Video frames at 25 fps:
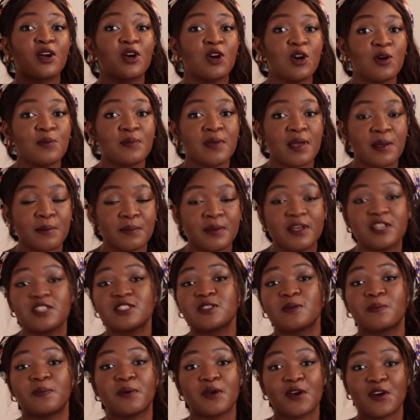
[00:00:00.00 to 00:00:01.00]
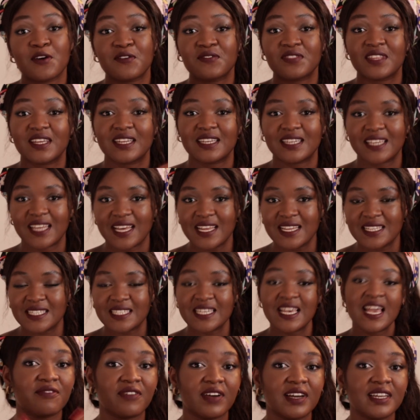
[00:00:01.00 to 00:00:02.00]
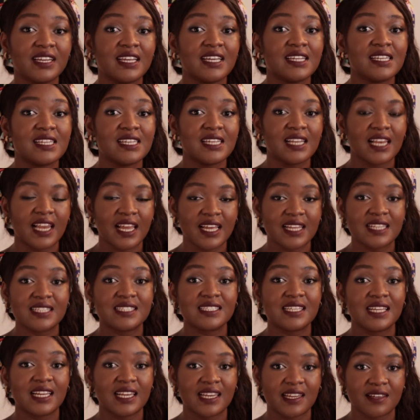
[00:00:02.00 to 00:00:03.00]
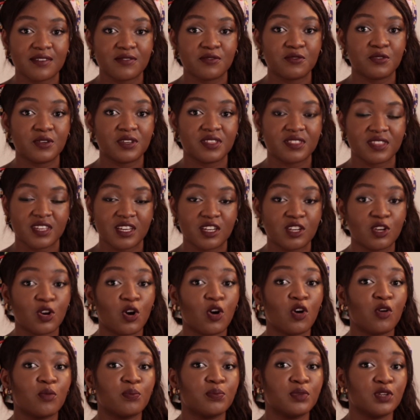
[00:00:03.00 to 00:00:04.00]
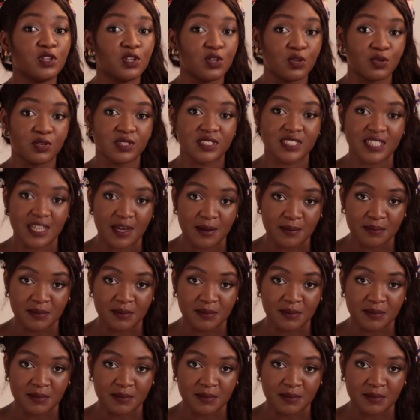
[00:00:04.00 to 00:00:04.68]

goal may be to pay off the debt and finally learn to live within or below their